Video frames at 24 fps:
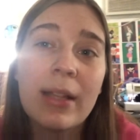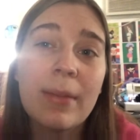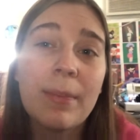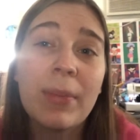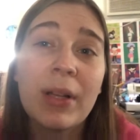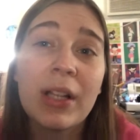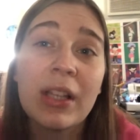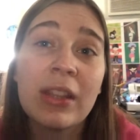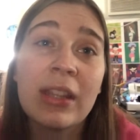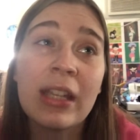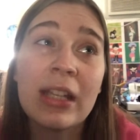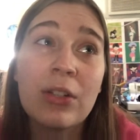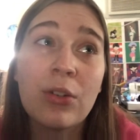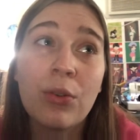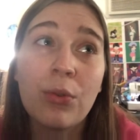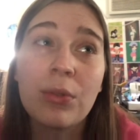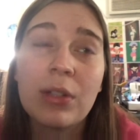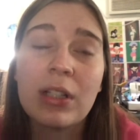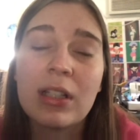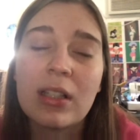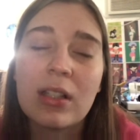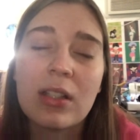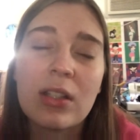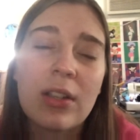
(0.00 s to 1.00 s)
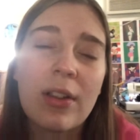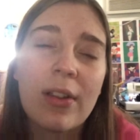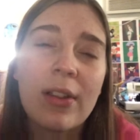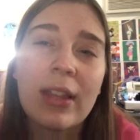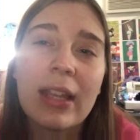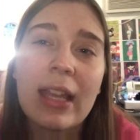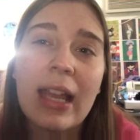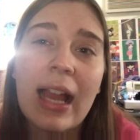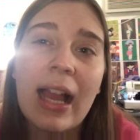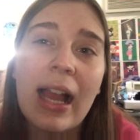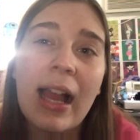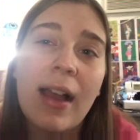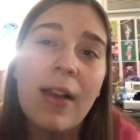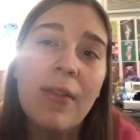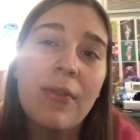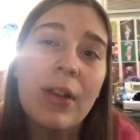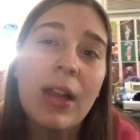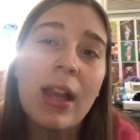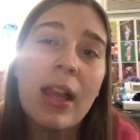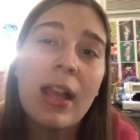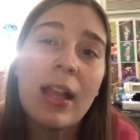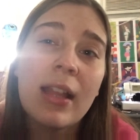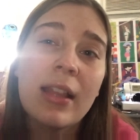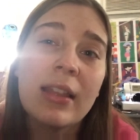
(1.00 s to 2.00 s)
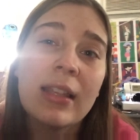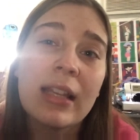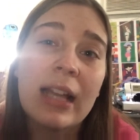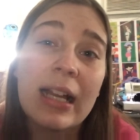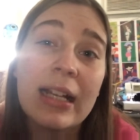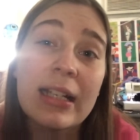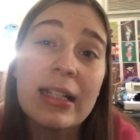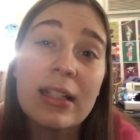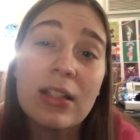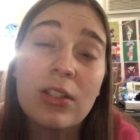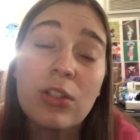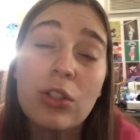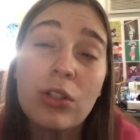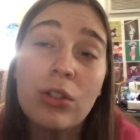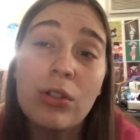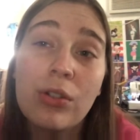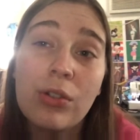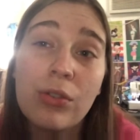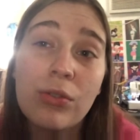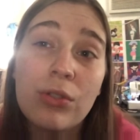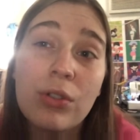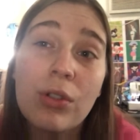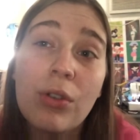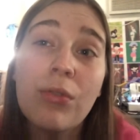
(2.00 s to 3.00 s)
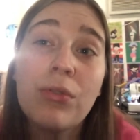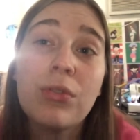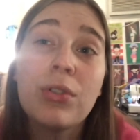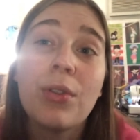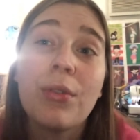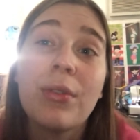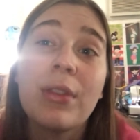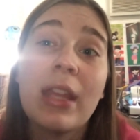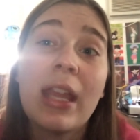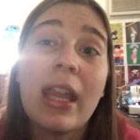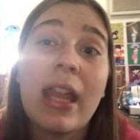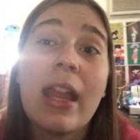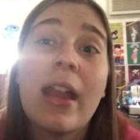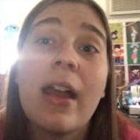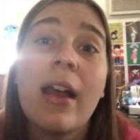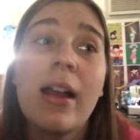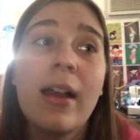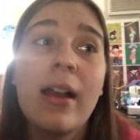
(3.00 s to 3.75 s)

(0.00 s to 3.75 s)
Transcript: but they don't necessarily have the ideas to do so, so they